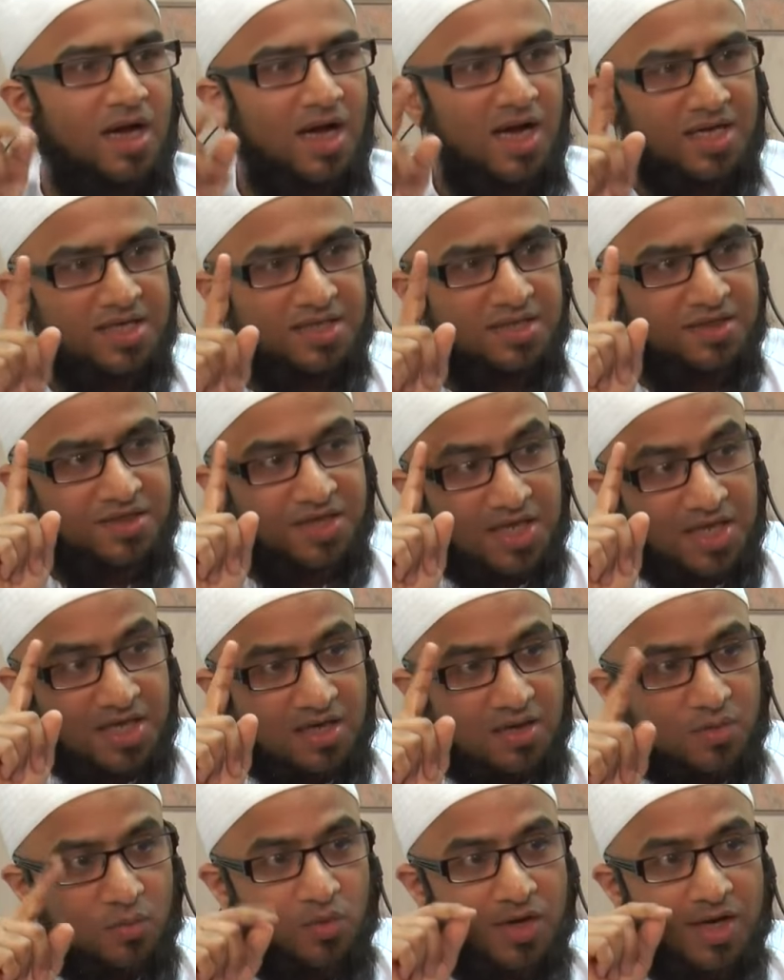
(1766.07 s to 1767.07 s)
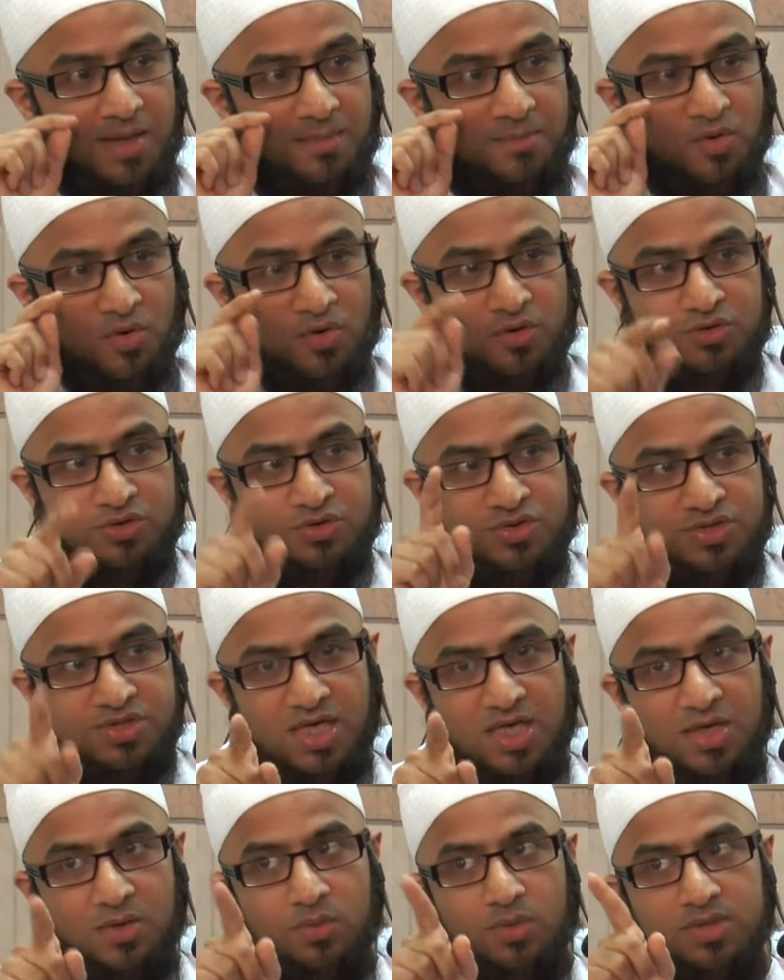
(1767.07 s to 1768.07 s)
I think what I'm going to
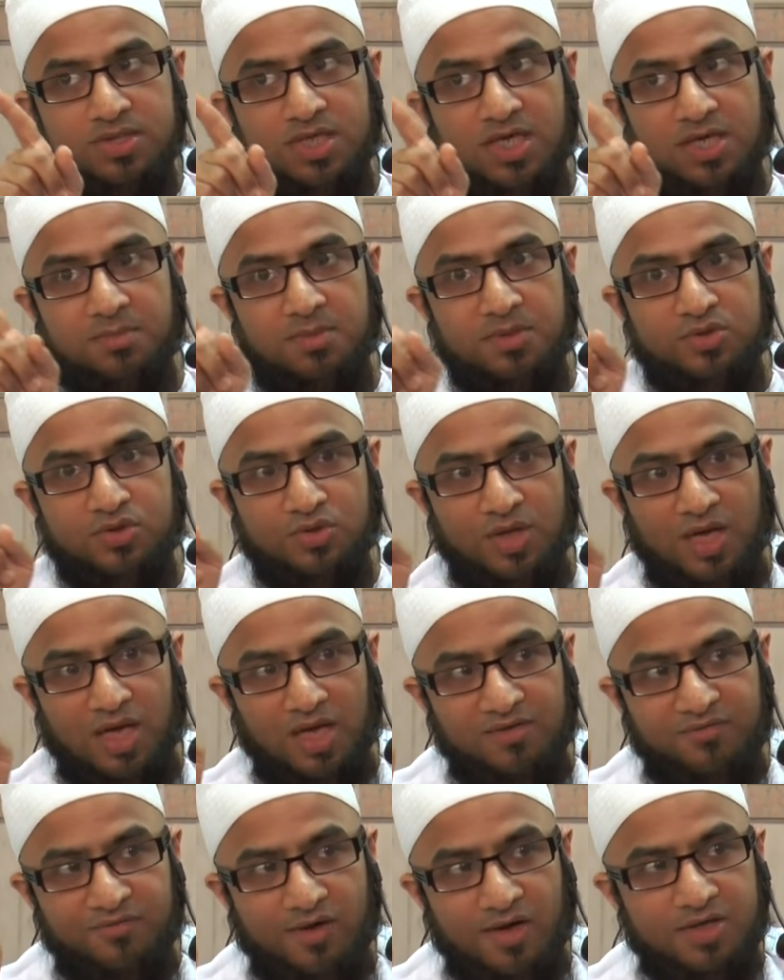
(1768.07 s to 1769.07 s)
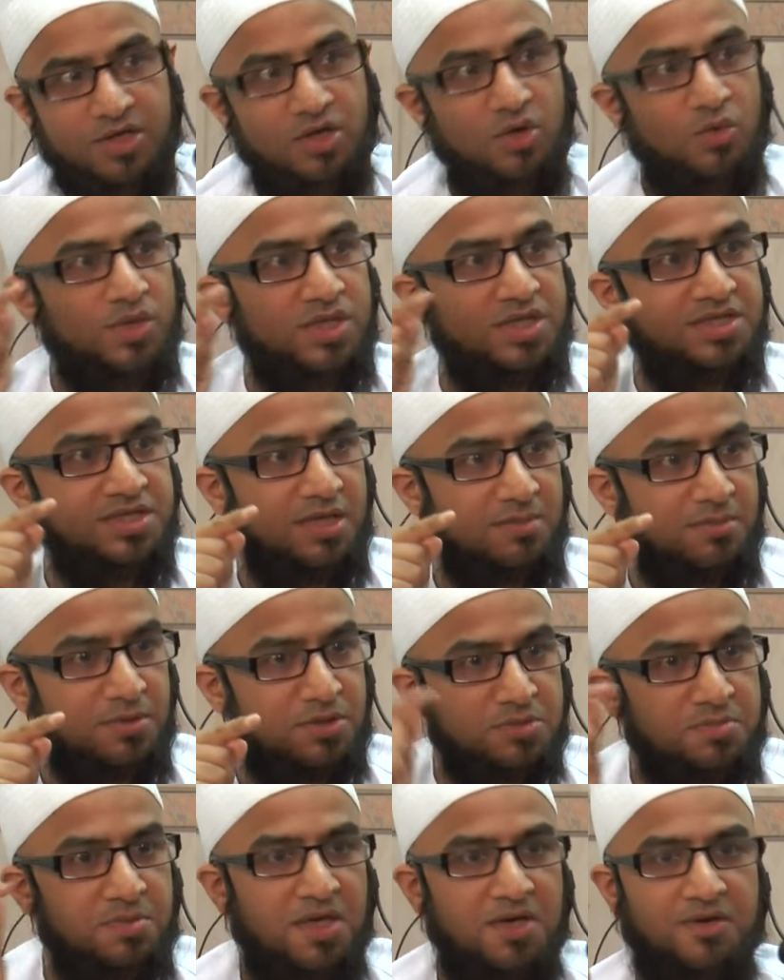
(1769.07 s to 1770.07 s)
say will take me to hellfire or will it take me
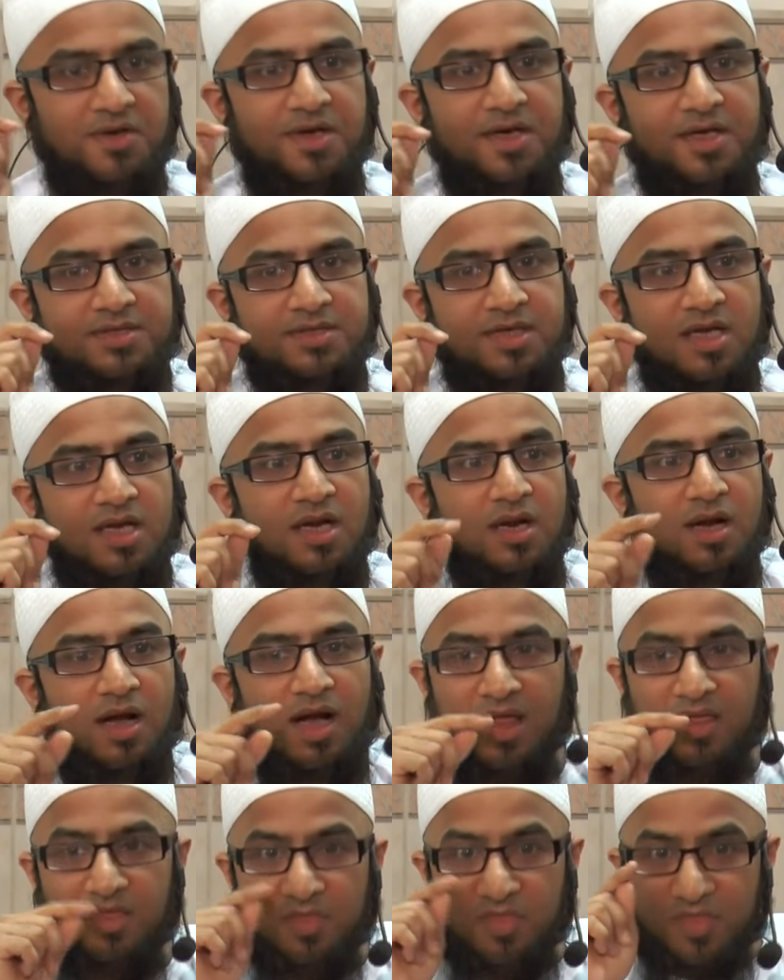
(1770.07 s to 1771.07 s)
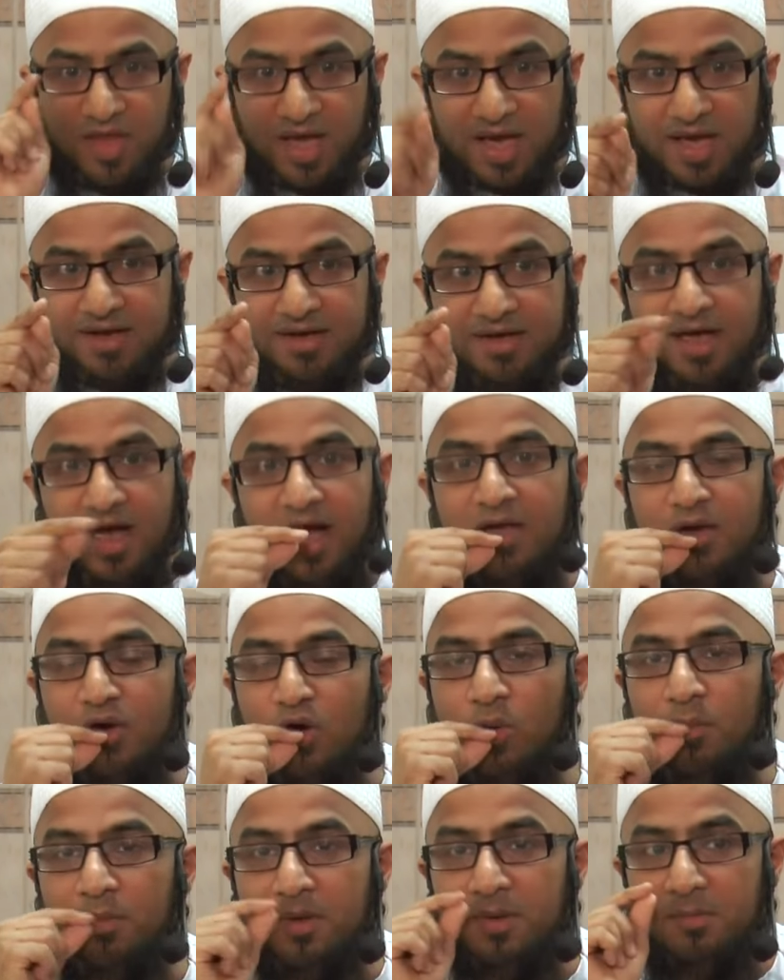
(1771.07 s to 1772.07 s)
to paradise. And then I
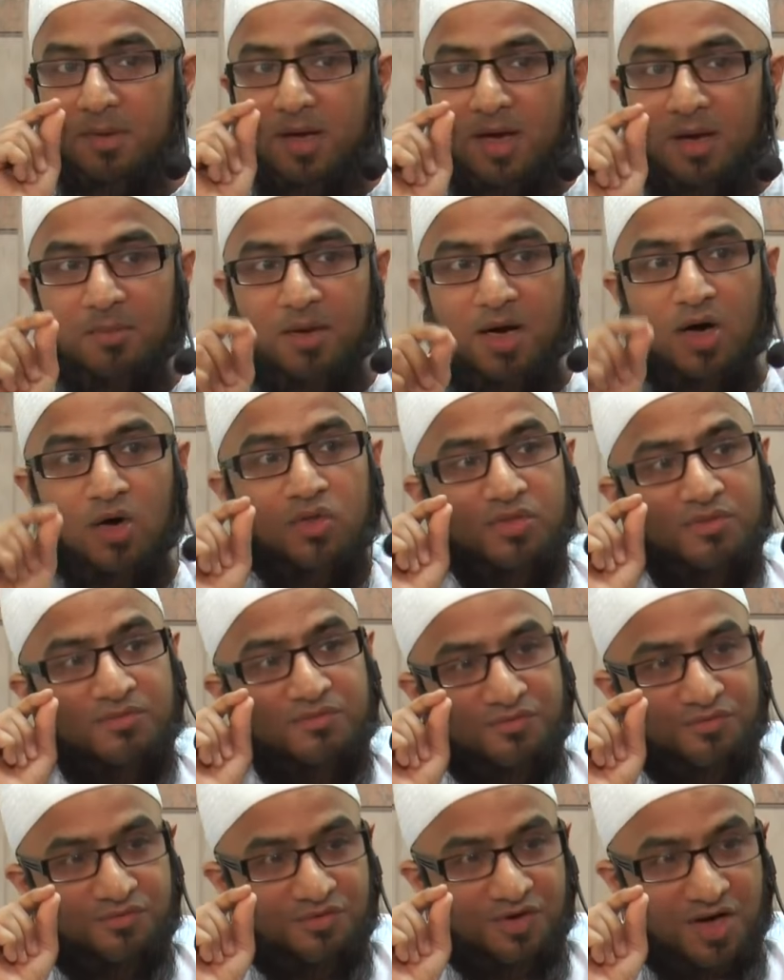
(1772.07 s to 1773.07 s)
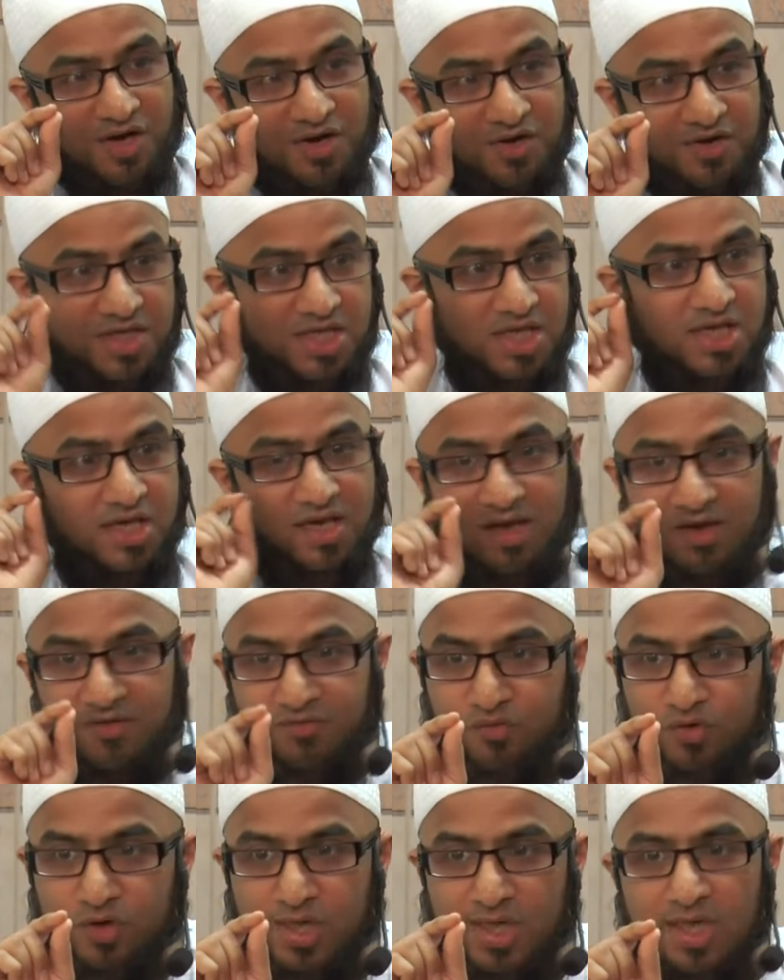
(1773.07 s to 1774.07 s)
open my mouth very
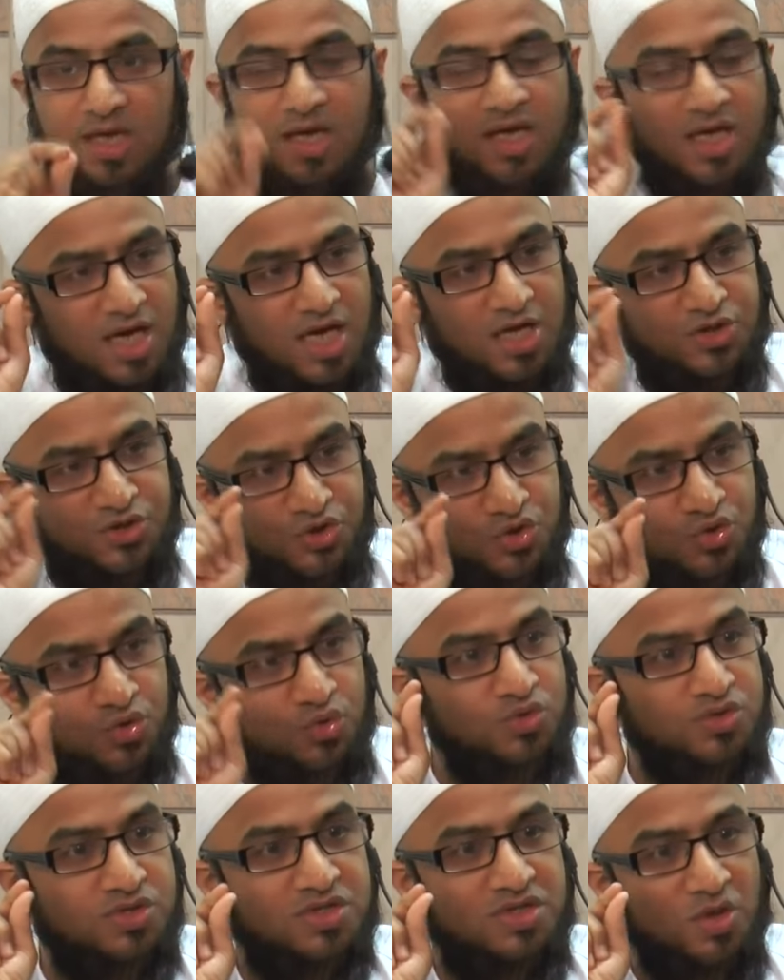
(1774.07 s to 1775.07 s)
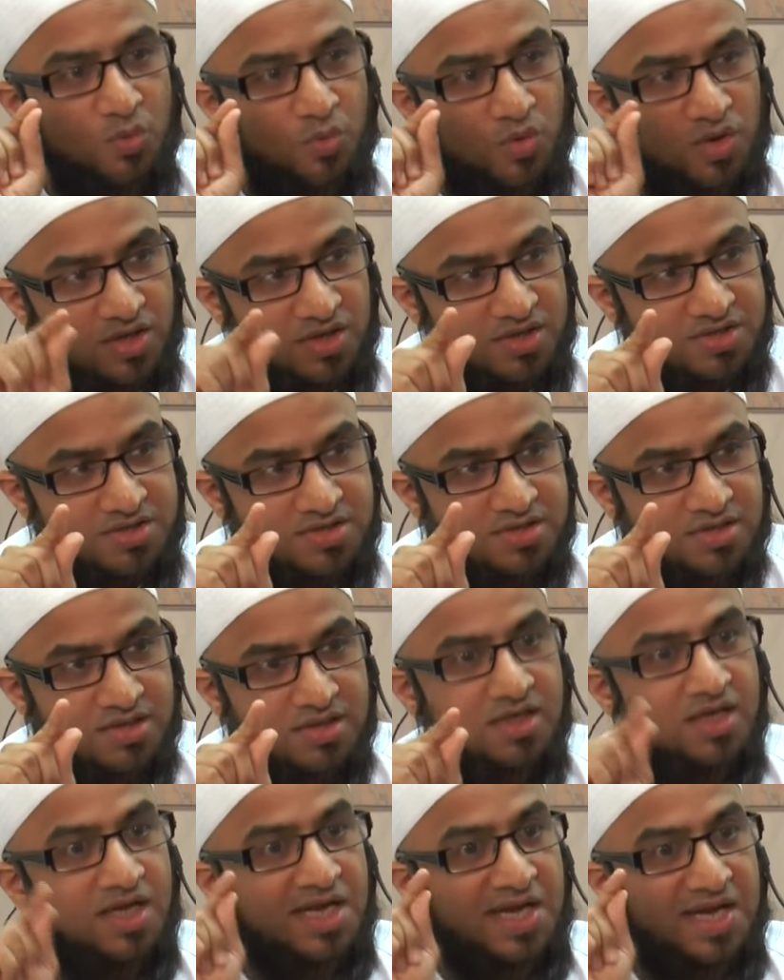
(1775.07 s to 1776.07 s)
carefully. I choose the words
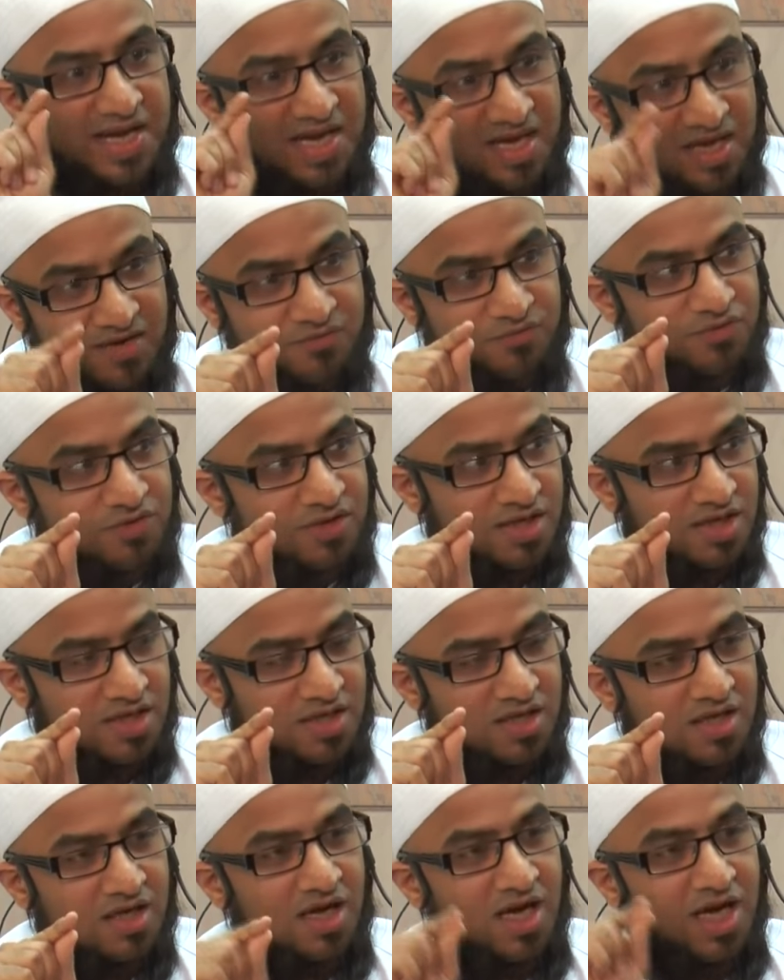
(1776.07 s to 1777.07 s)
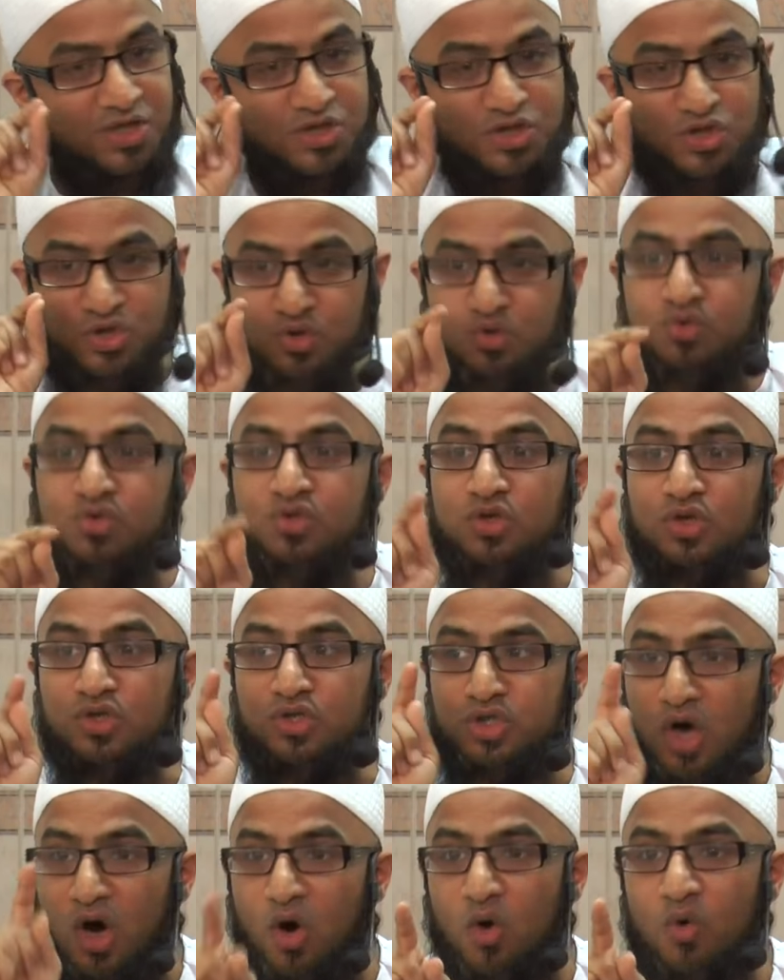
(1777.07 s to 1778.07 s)
carefully. I choose the
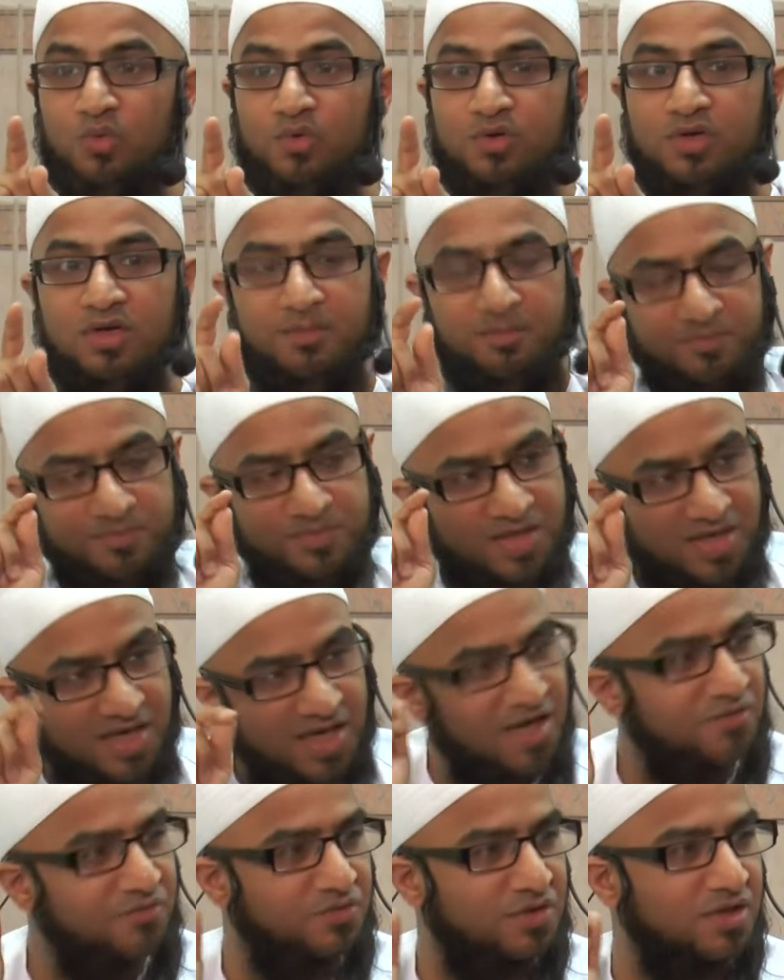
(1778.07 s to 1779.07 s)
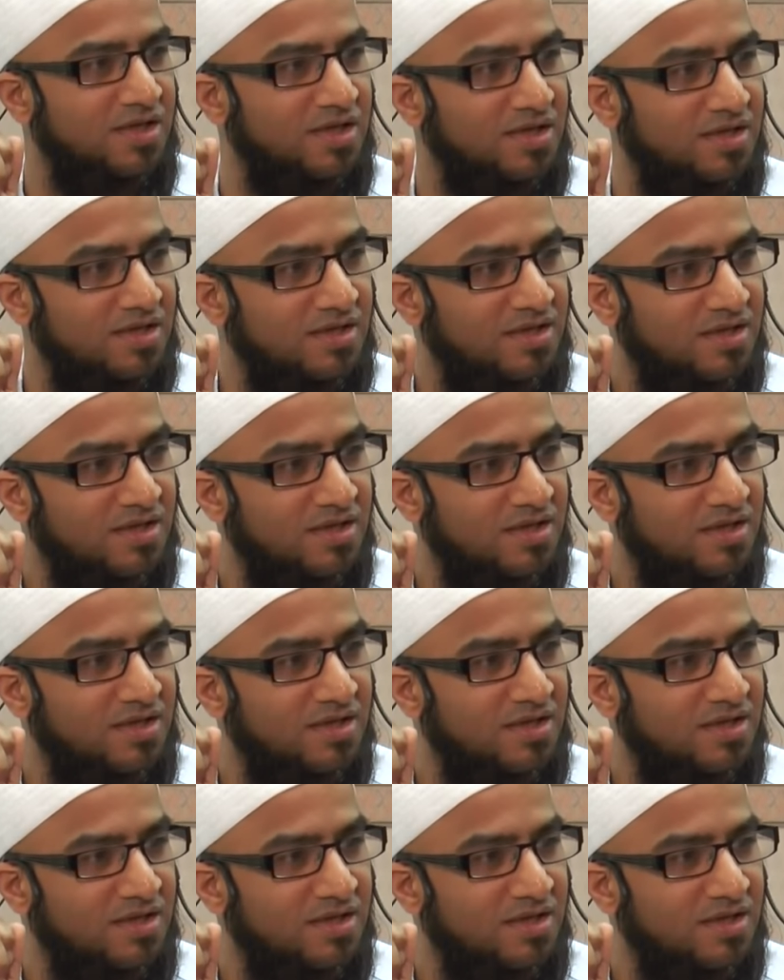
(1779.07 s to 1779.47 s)
tone carefully.